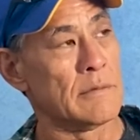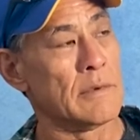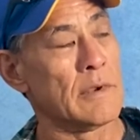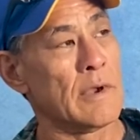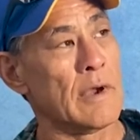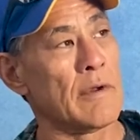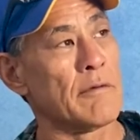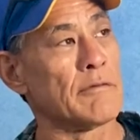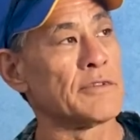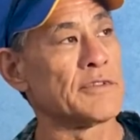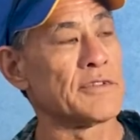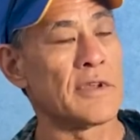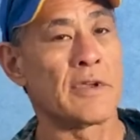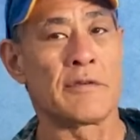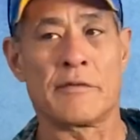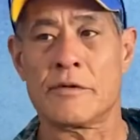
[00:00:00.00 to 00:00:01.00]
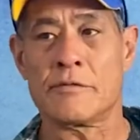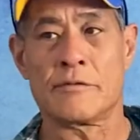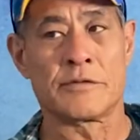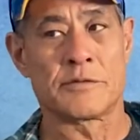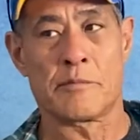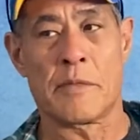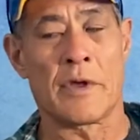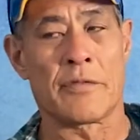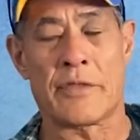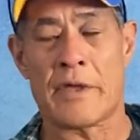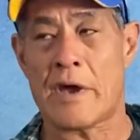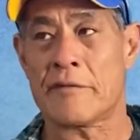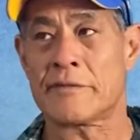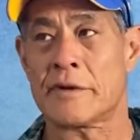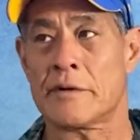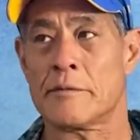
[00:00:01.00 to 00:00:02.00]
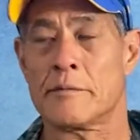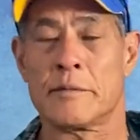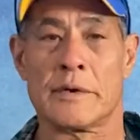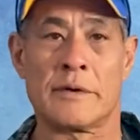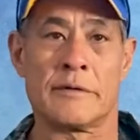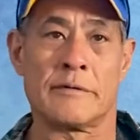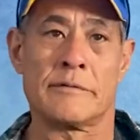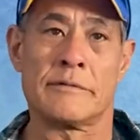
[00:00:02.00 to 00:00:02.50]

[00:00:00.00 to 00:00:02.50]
Yeah, I was thinking it was a month after, but.